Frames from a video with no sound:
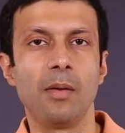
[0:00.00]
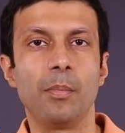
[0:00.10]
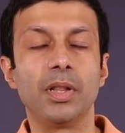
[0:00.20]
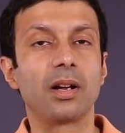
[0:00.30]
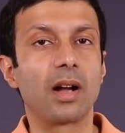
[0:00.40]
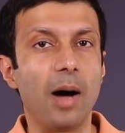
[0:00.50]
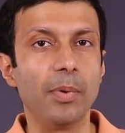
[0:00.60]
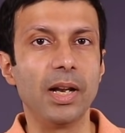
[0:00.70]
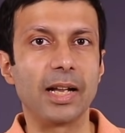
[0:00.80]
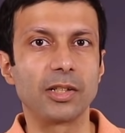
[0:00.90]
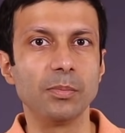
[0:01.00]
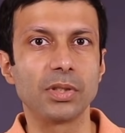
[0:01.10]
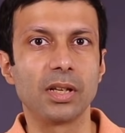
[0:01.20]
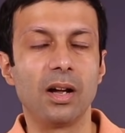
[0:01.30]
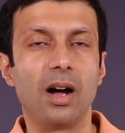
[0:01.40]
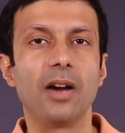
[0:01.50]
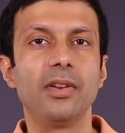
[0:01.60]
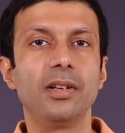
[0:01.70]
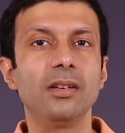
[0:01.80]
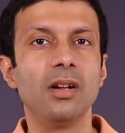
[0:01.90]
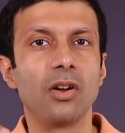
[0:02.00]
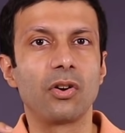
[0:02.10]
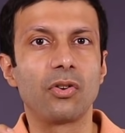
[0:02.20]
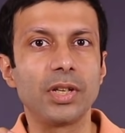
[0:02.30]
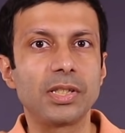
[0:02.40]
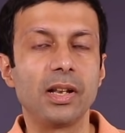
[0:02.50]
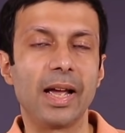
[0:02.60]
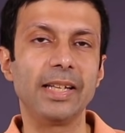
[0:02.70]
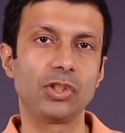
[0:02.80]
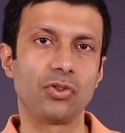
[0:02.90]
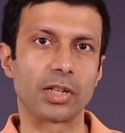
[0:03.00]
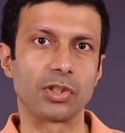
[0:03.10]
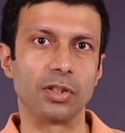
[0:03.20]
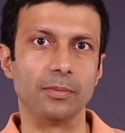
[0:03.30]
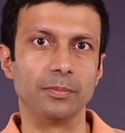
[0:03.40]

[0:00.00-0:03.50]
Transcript: But the carbon atoms are in a crystalline structure.